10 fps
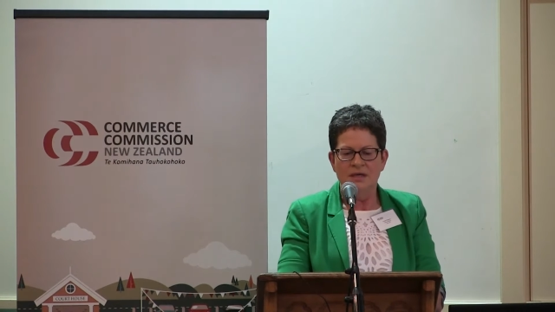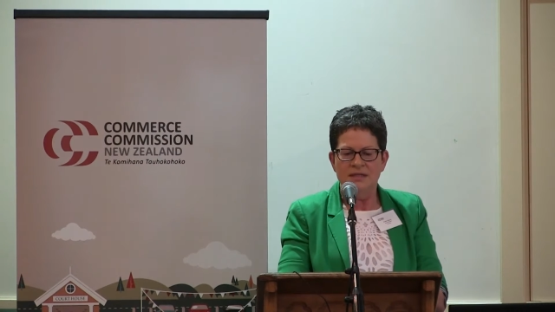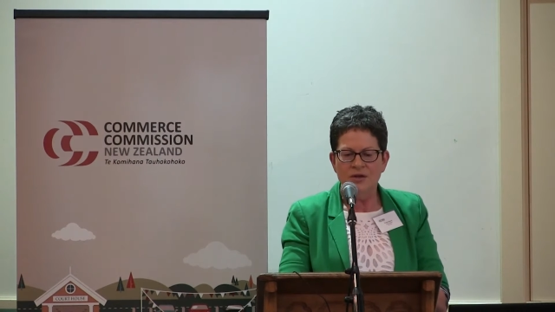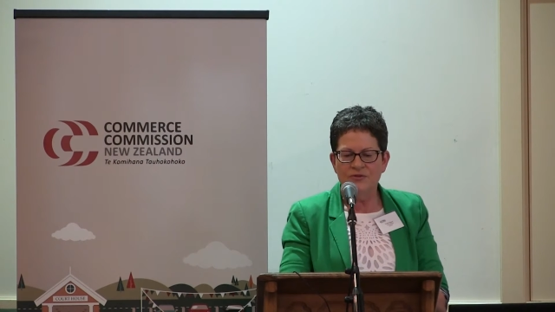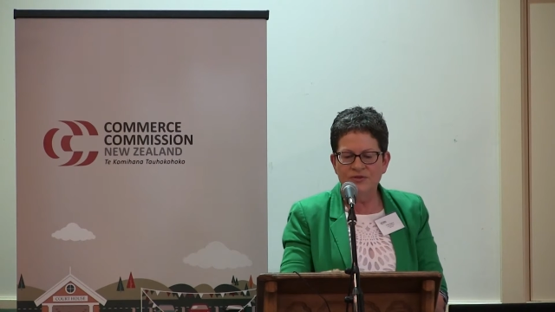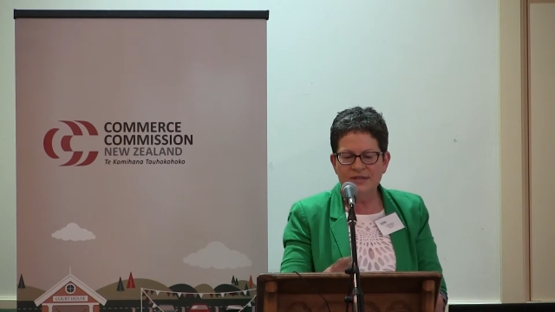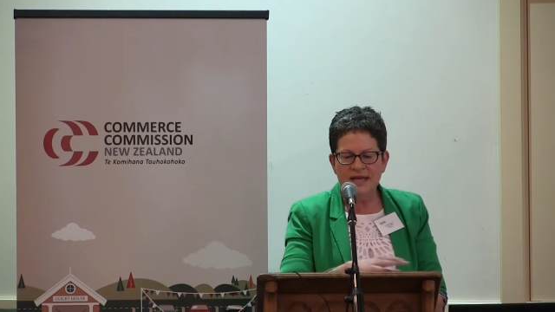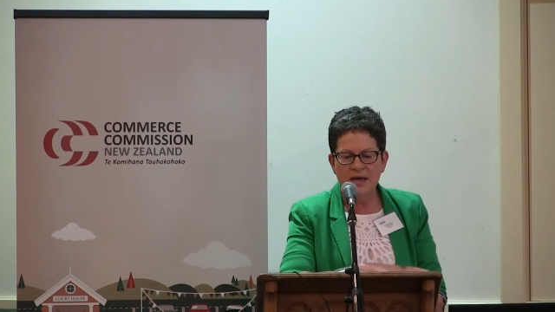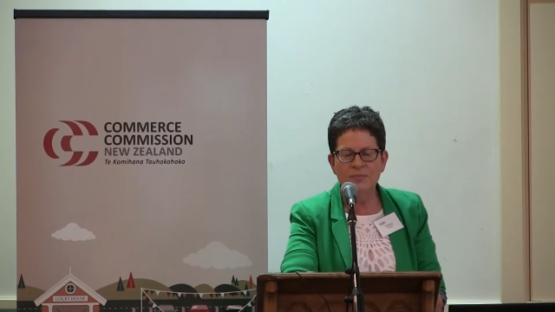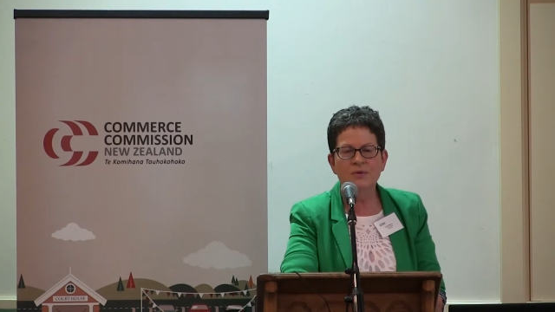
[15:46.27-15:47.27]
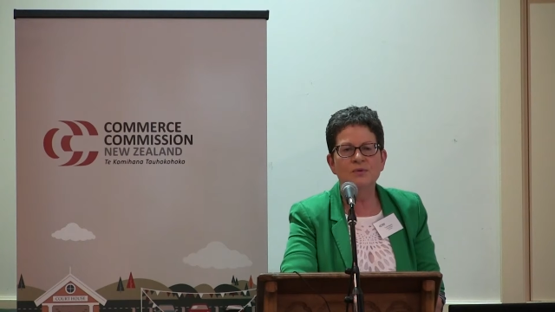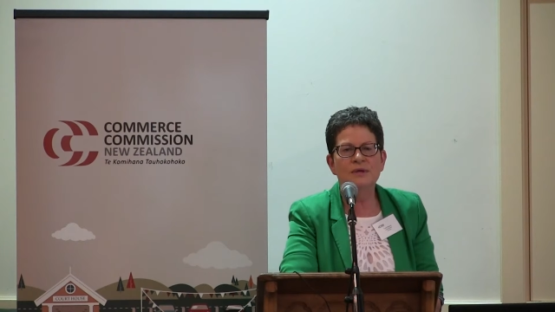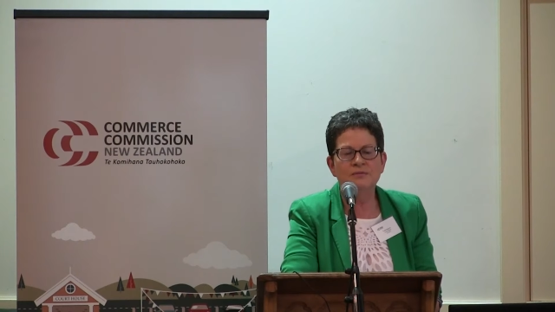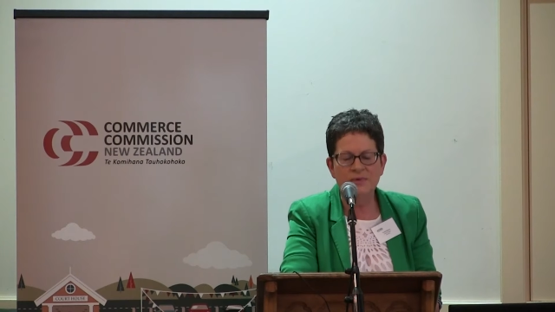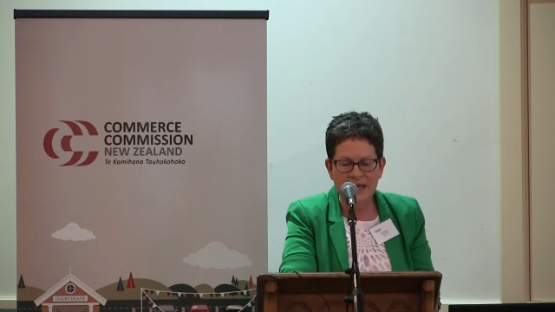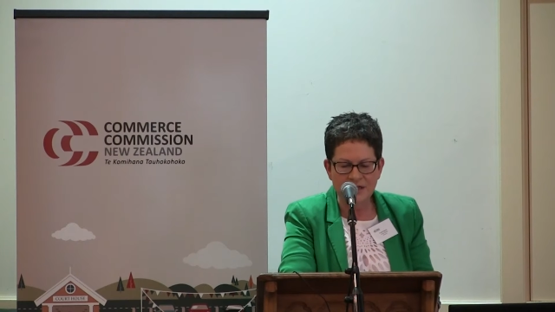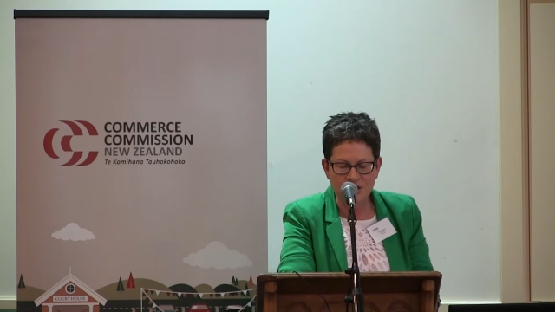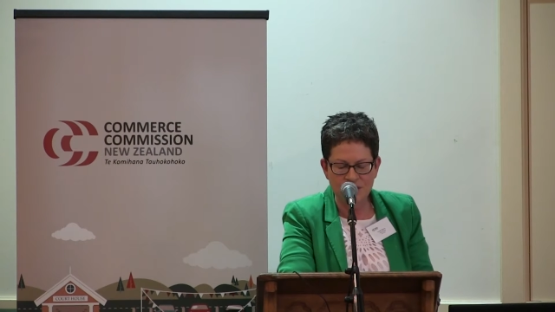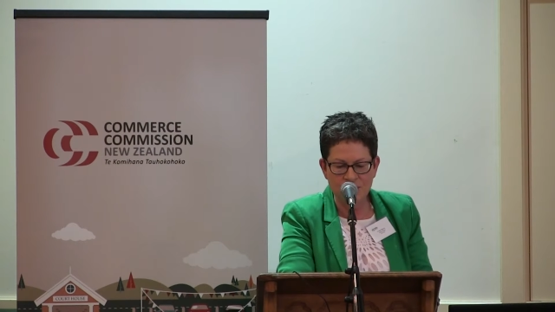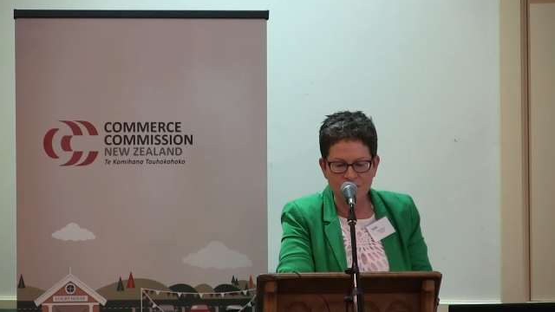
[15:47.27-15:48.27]
So, for example, in
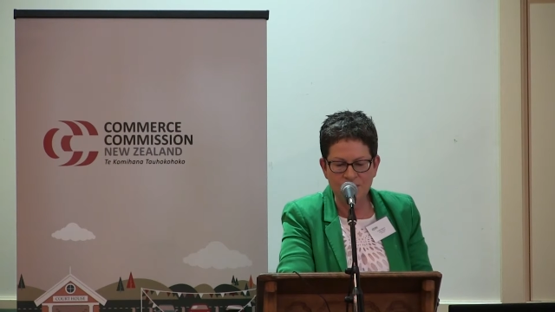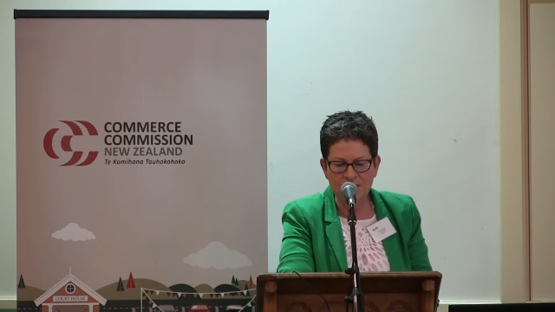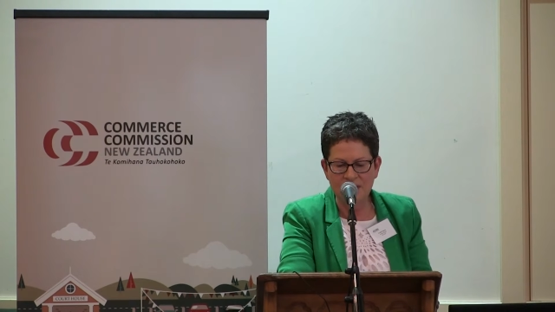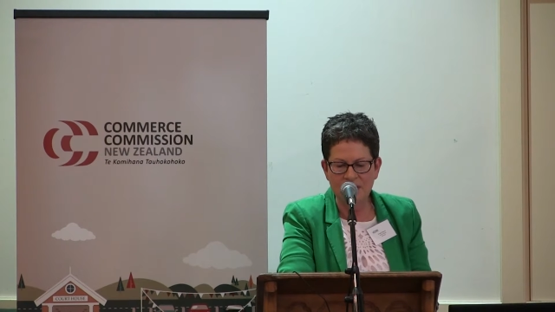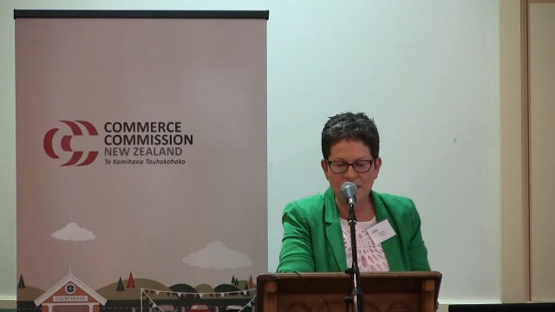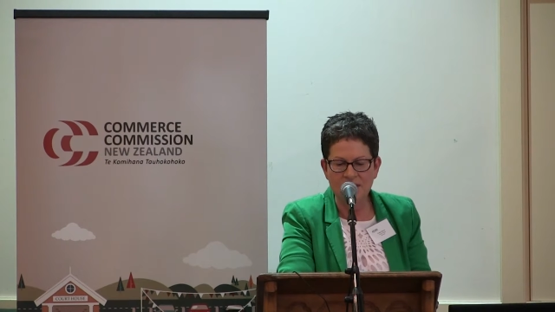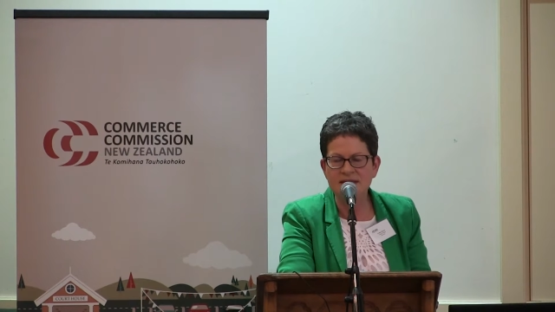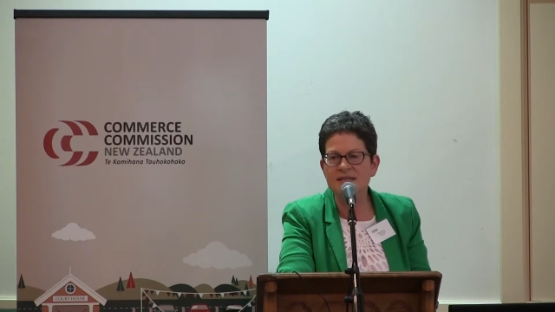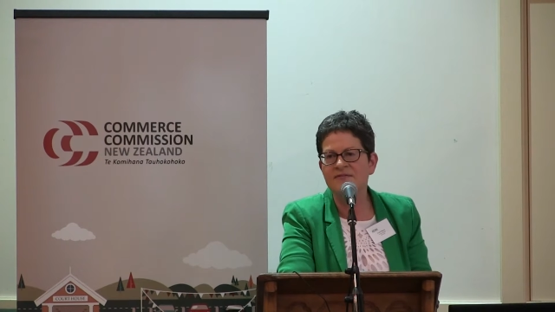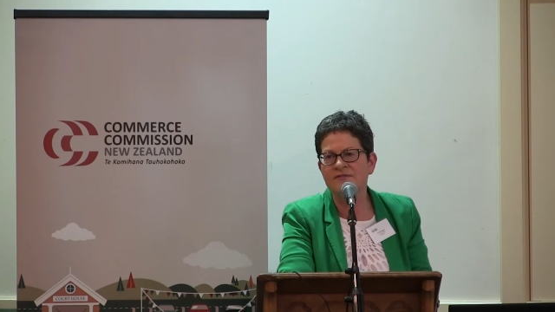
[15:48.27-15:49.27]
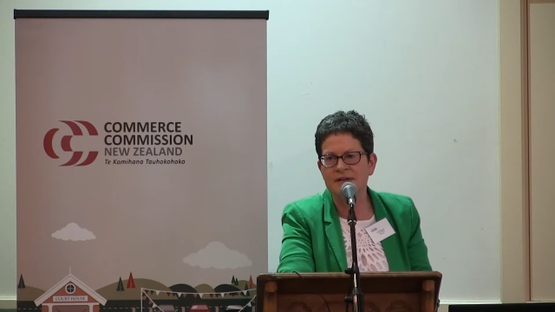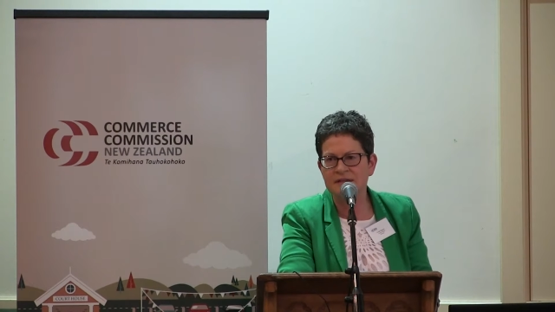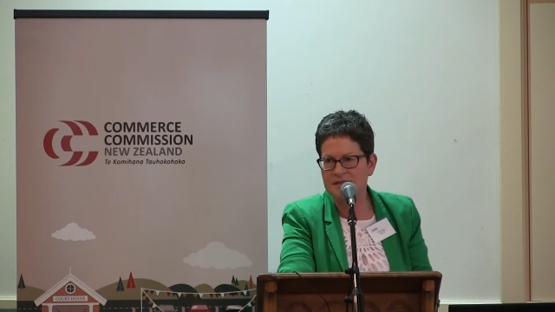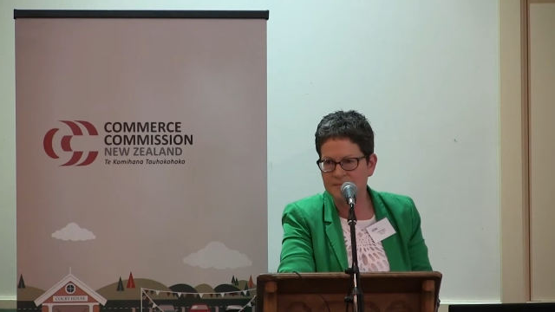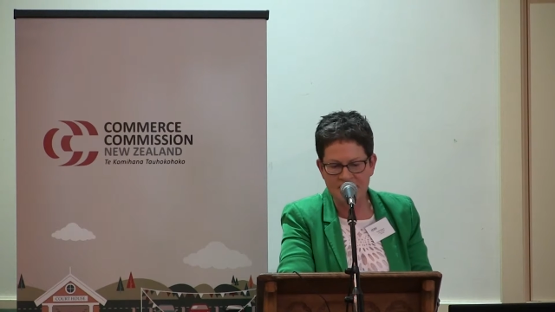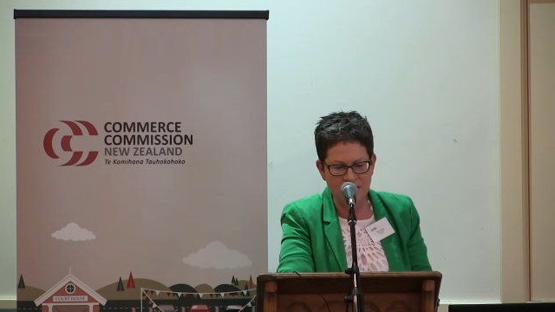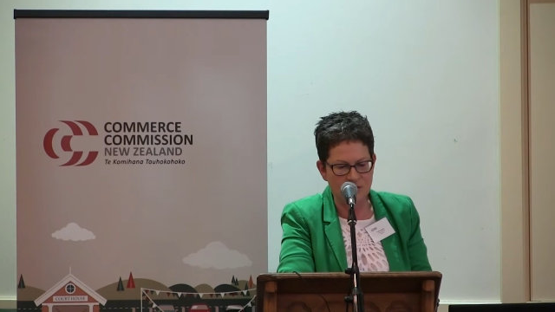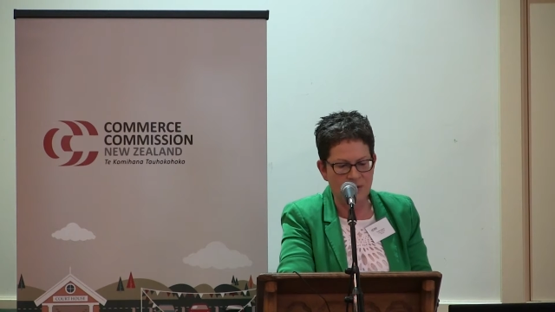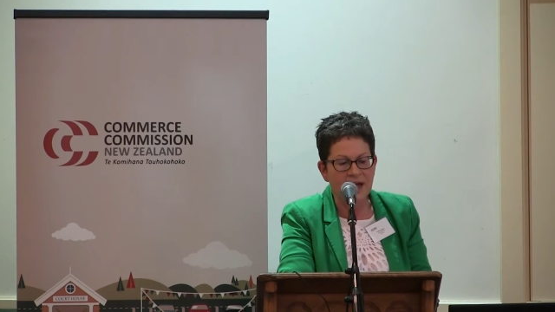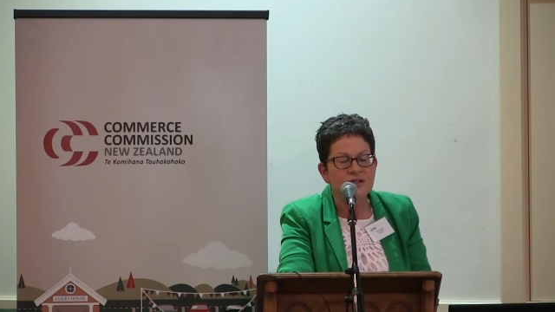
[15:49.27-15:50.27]
relation to the suffering
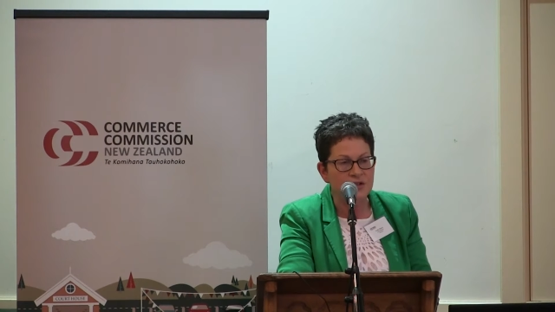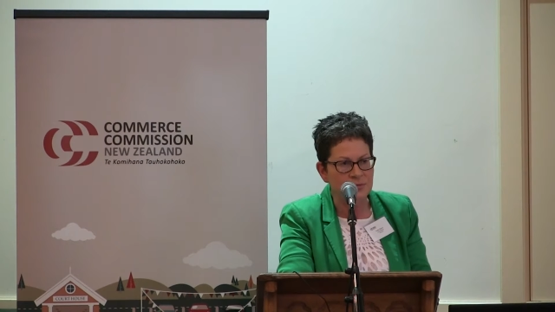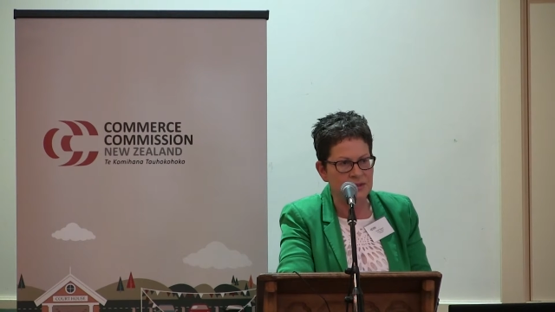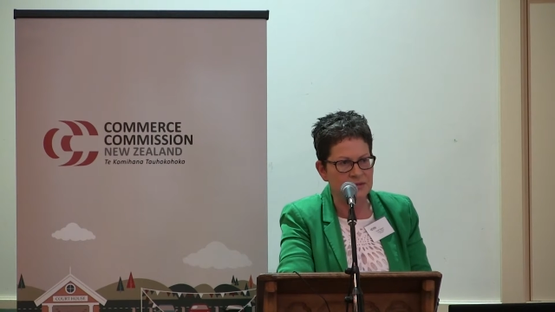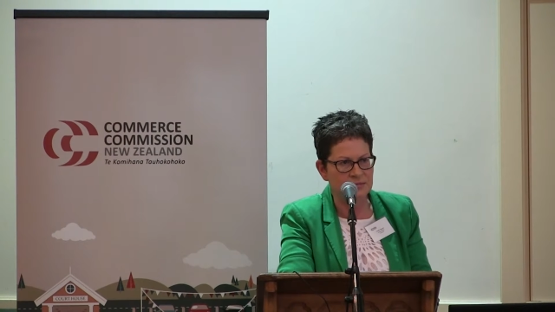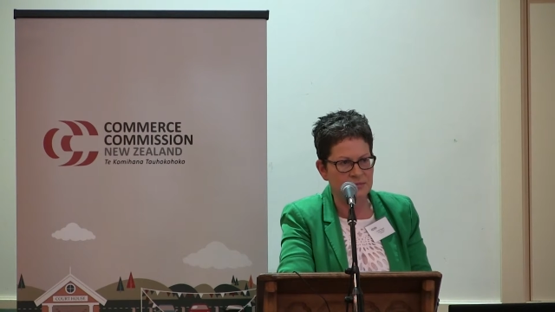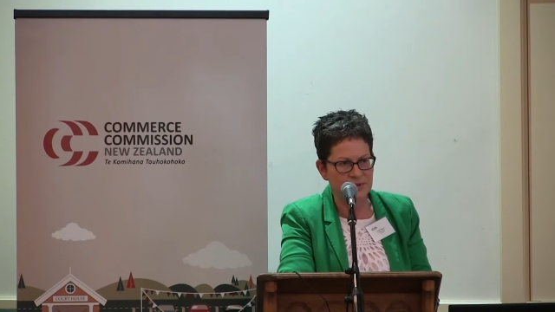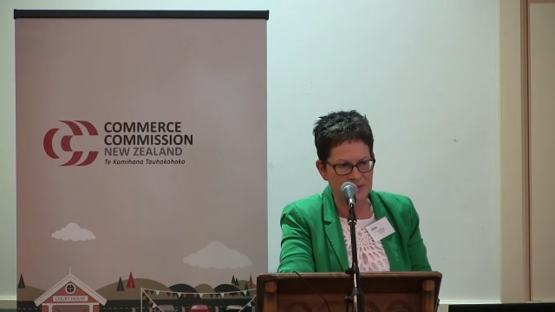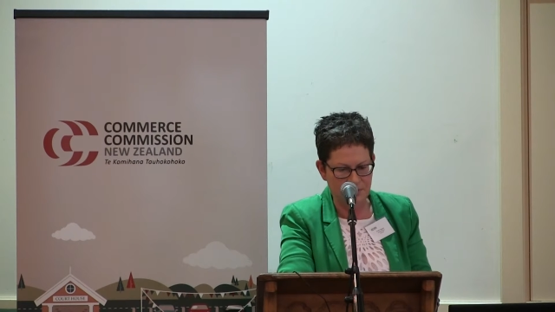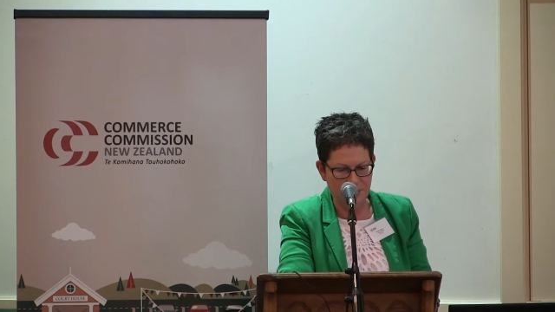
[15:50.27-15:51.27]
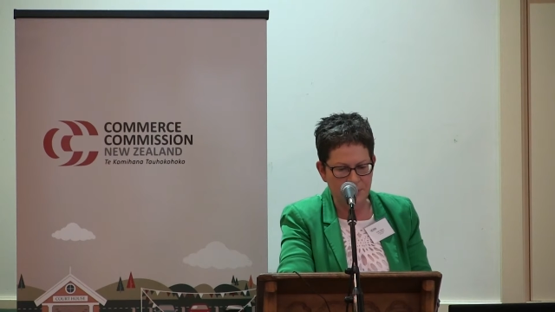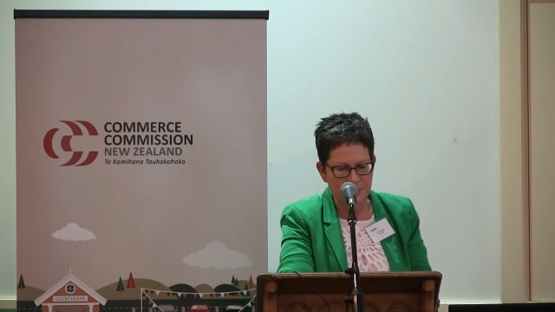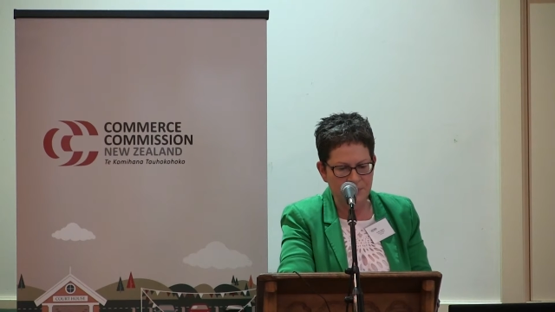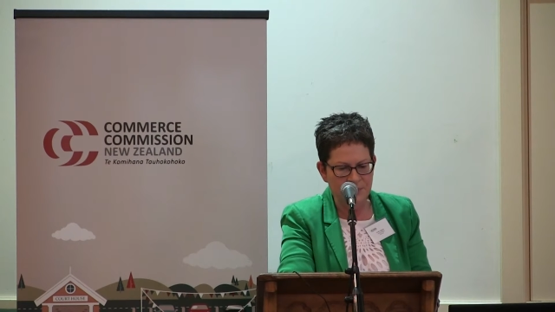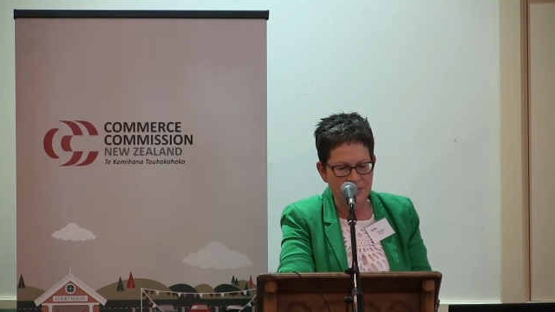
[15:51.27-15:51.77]
substantial hardship principle,